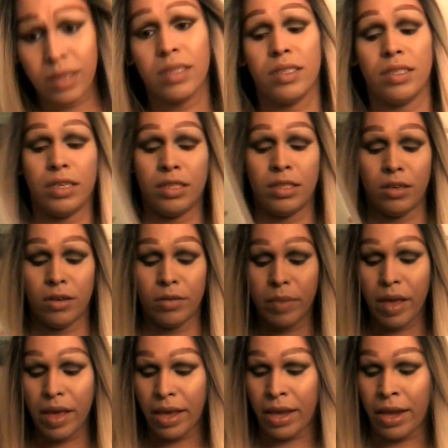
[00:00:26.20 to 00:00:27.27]

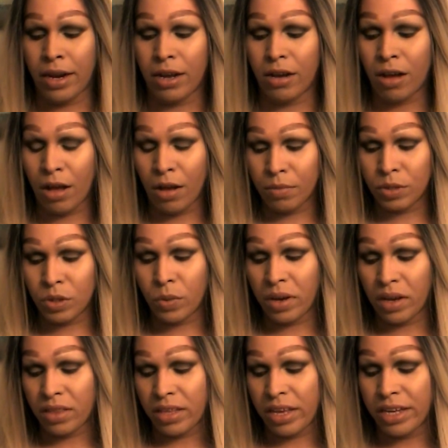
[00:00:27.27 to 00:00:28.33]
system. And it comes
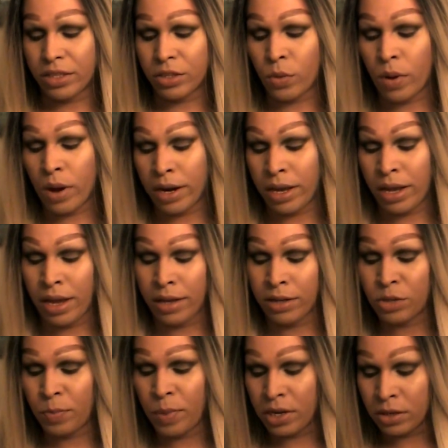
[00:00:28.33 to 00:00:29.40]
with a
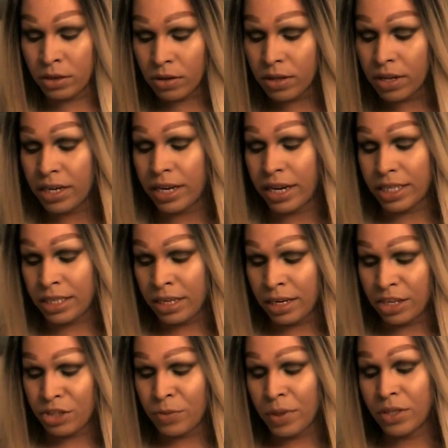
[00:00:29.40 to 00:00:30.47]
20-inch bundle, an
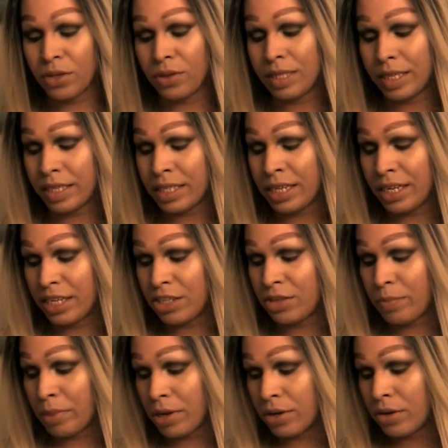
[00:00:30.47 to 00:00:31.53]
18-inch bundle, a
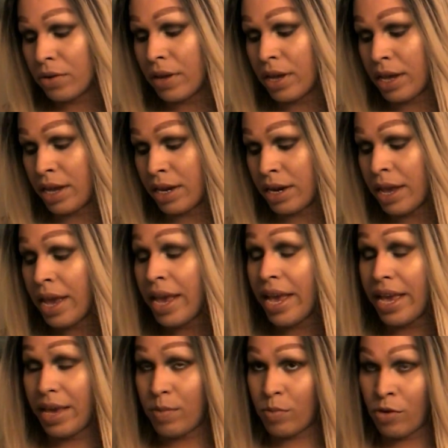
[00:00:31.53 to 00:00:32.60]
16-inch bundle, and
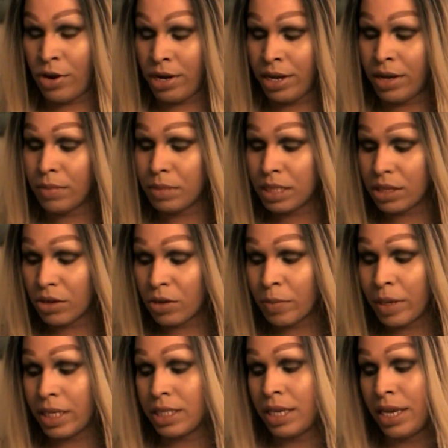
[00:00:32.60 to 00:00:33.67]
a premium
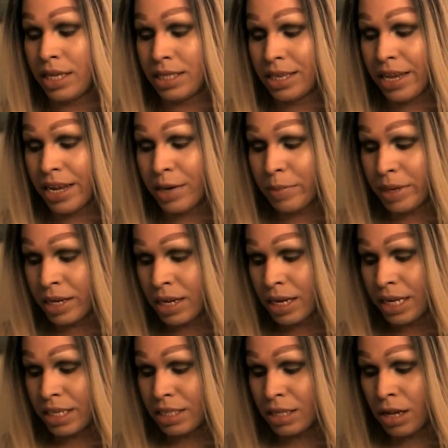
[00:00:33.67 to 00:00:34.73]
silk-based hand-tied big
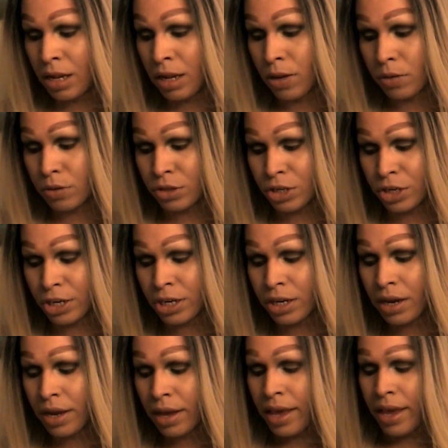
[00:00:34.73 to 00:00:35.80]
lace closure.
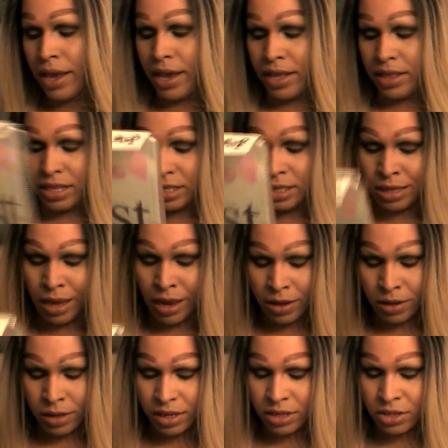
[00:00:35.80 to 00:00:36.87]
And the
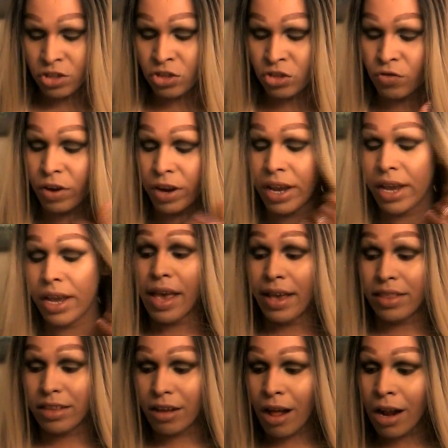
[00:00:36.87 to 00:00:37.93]
style is straight. And
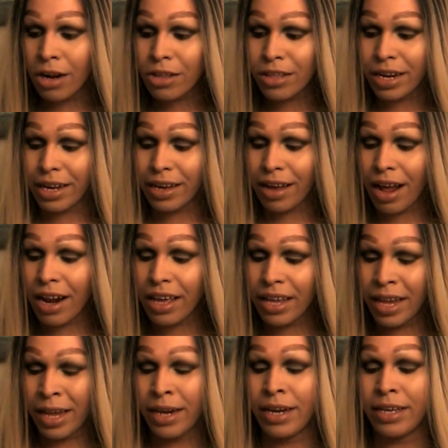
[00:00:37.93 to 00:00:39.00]
the color that I got it
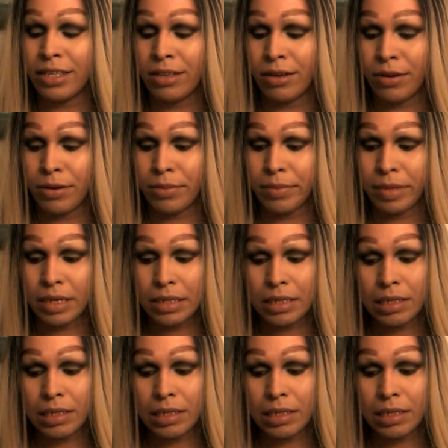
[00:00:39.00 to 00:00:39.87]
in is, I